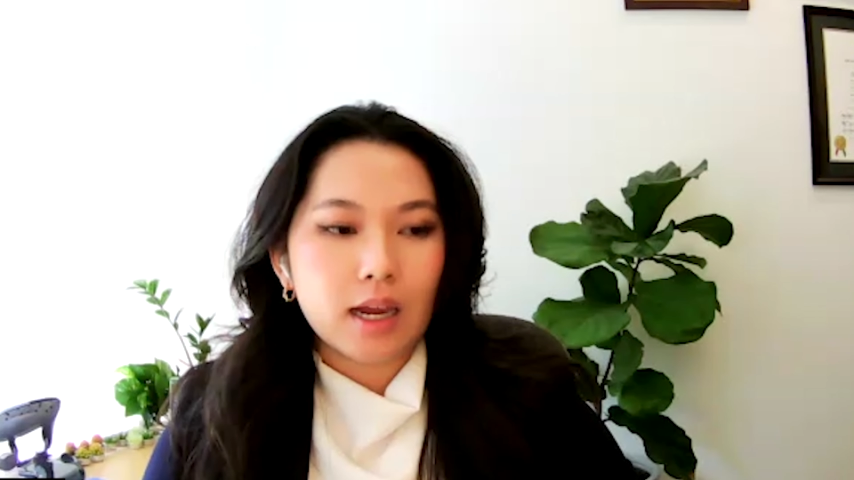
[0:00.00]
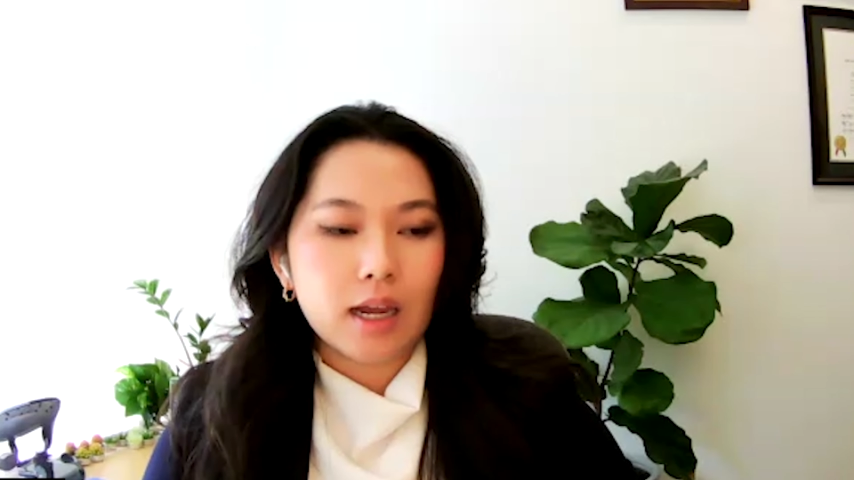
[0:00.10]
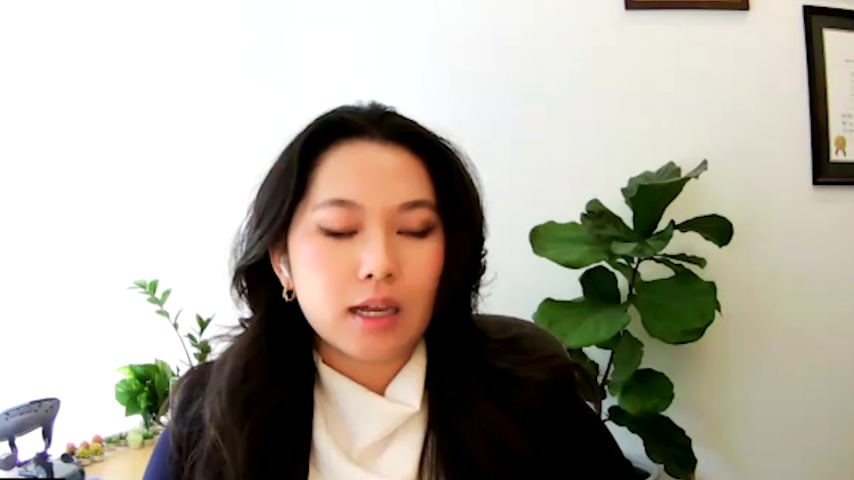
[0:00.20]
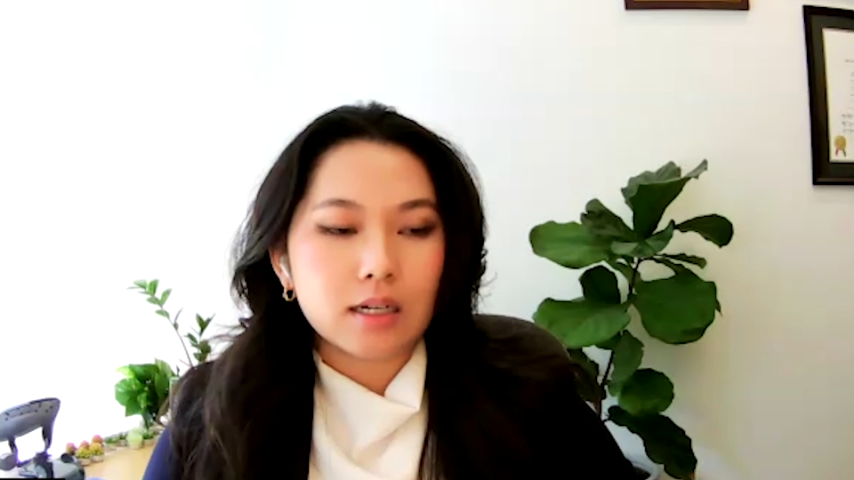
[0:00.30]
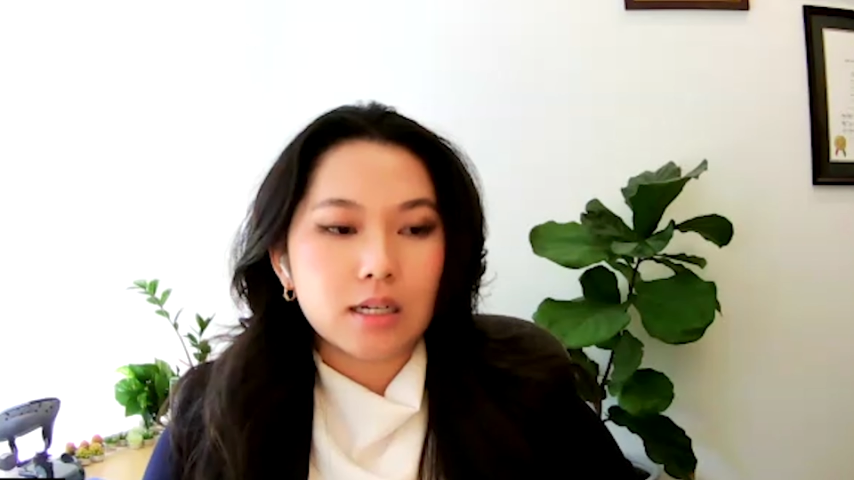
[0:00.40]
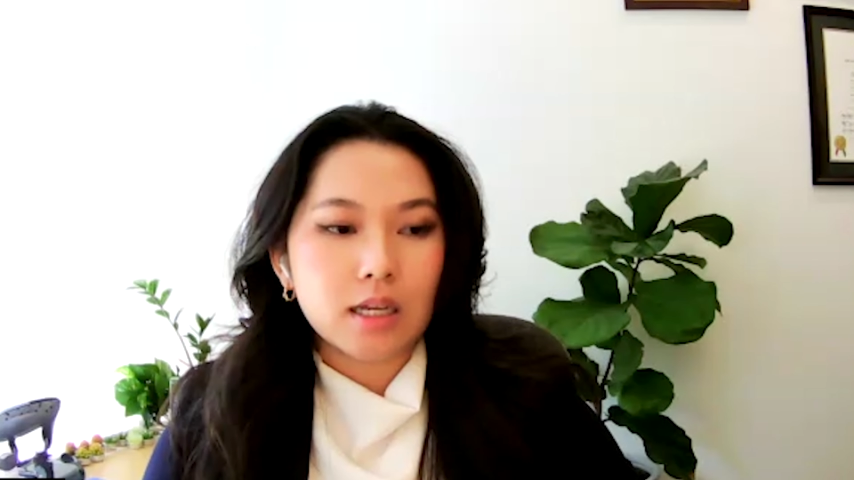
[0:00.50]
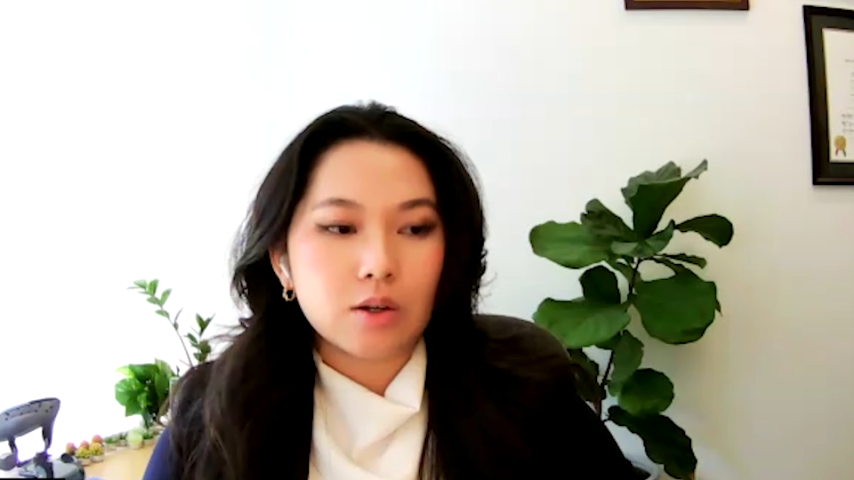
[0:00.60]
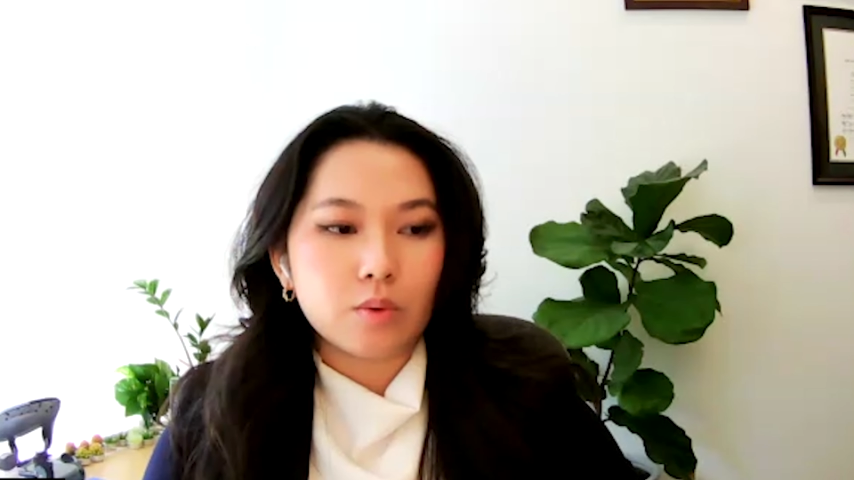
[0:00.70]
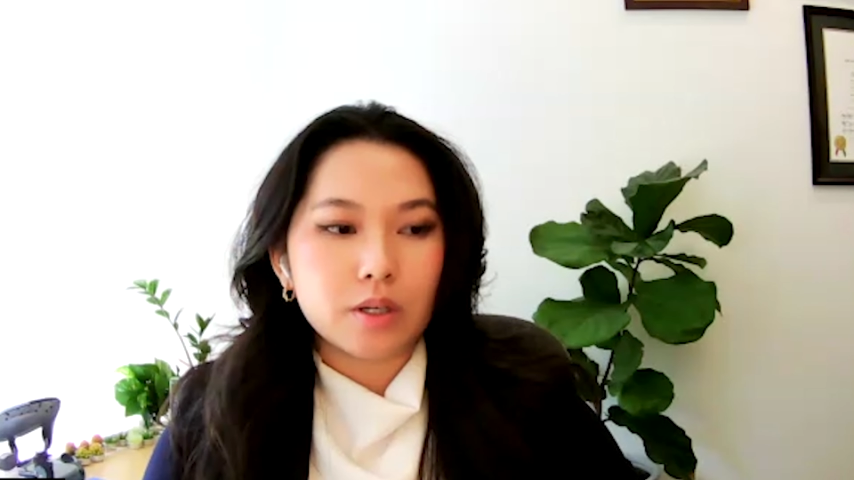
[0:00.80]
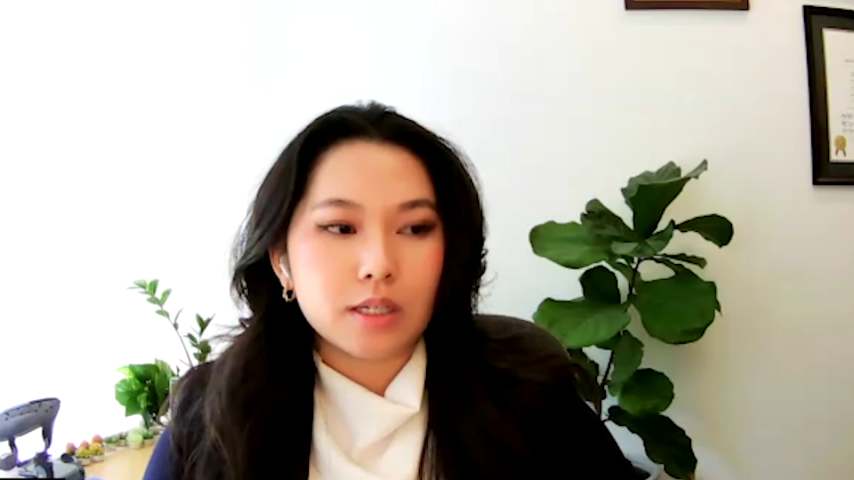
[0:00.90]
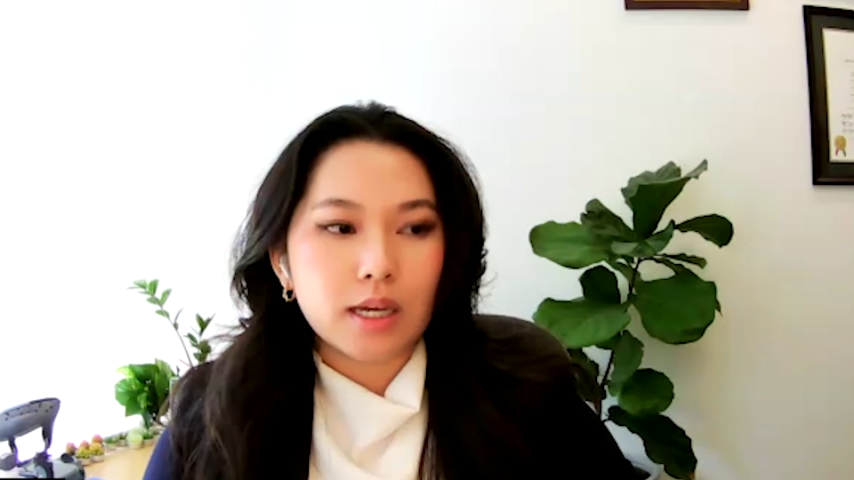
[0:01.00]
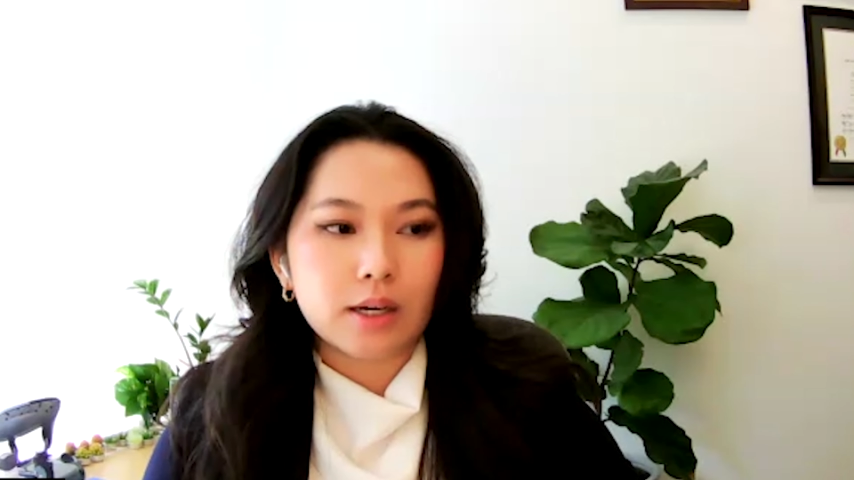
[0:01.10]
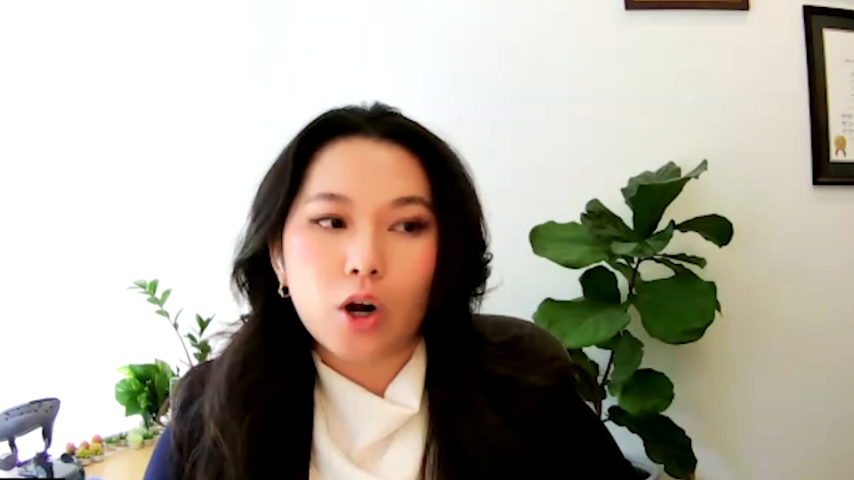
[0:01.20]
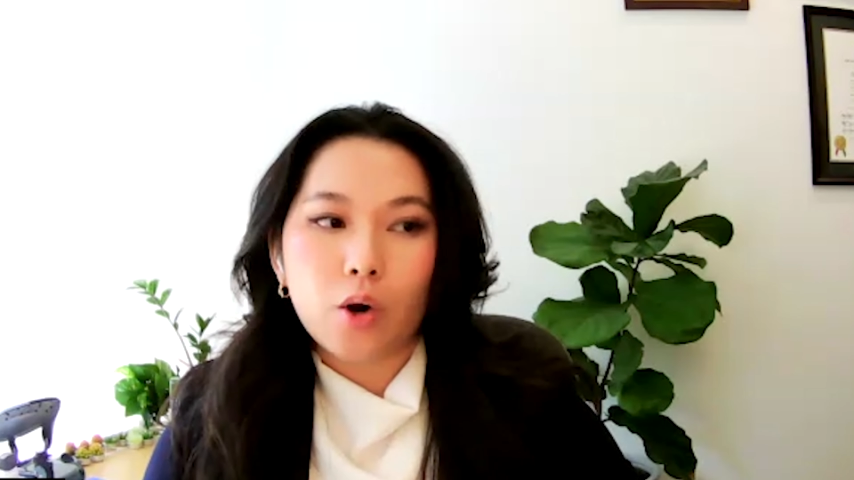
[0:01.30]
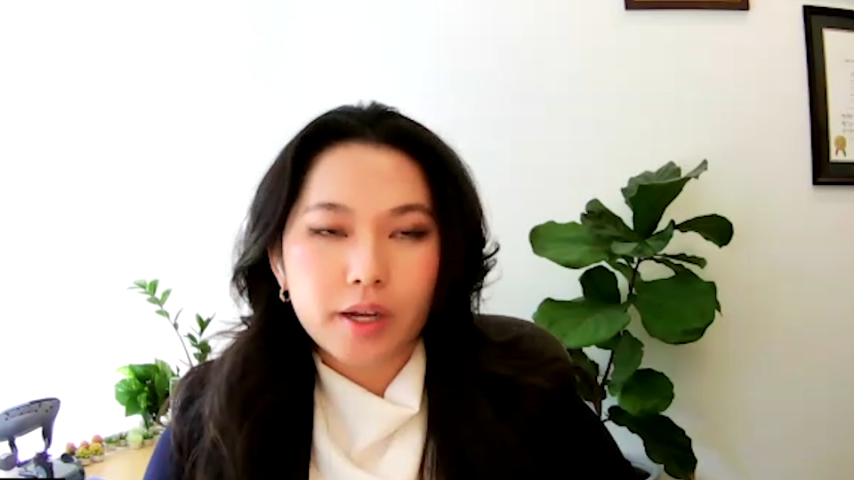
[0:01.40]
and it was
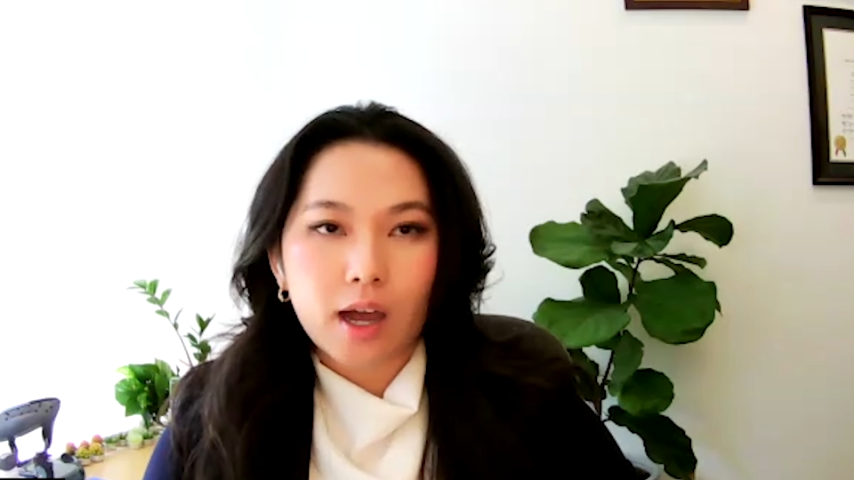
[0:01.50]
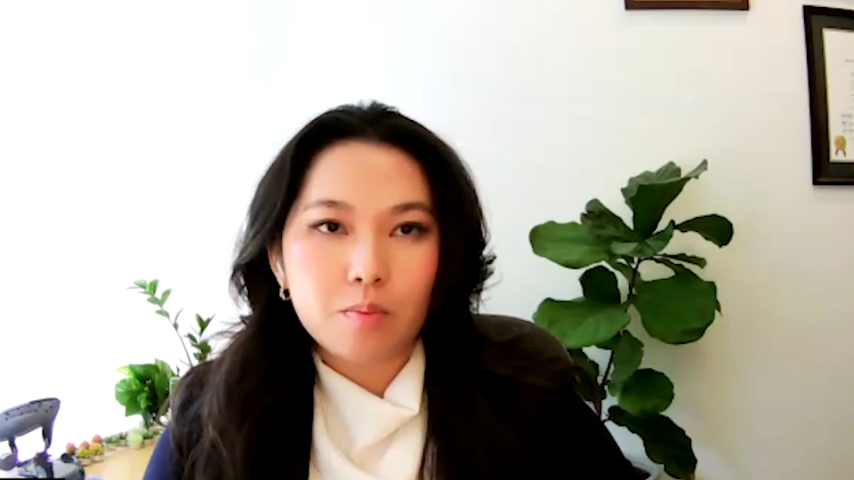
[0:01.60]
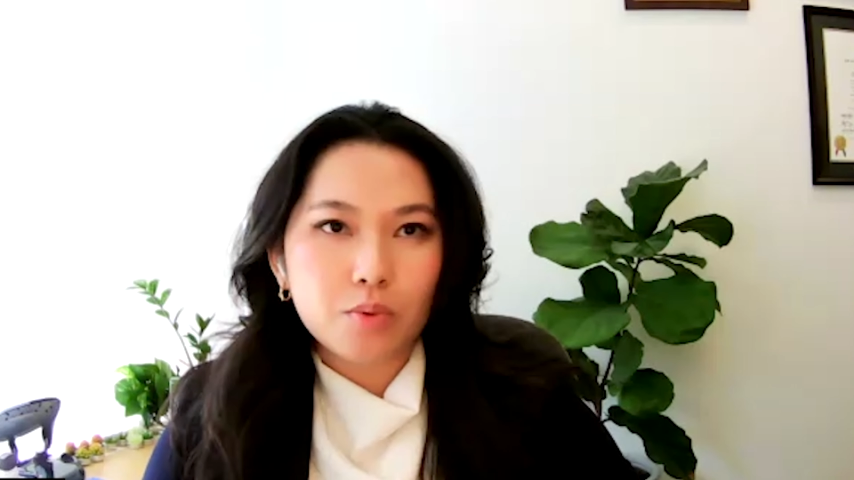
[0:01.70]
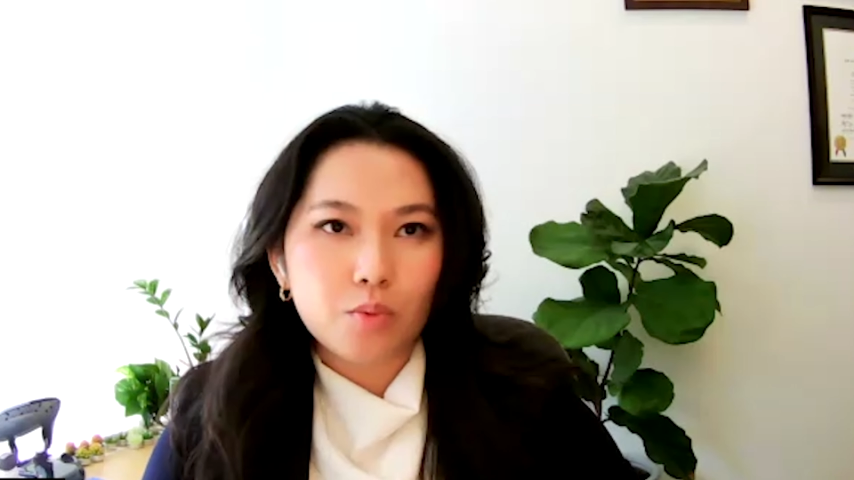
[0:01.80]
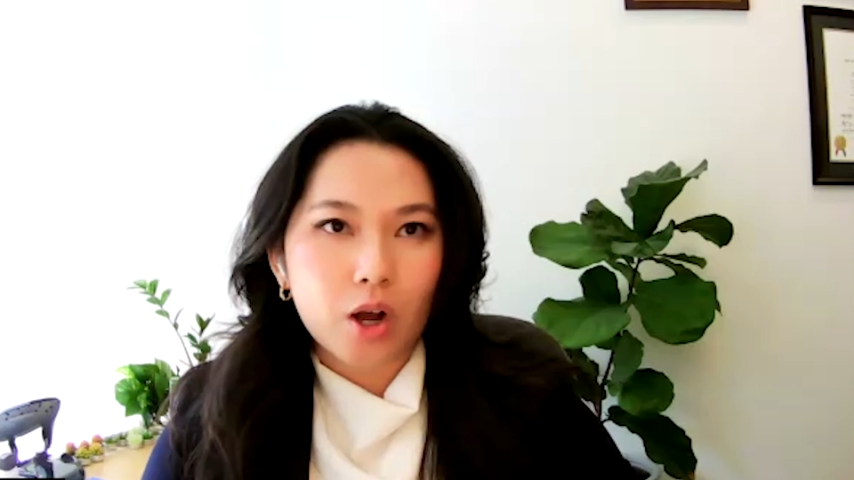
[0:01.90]
growing up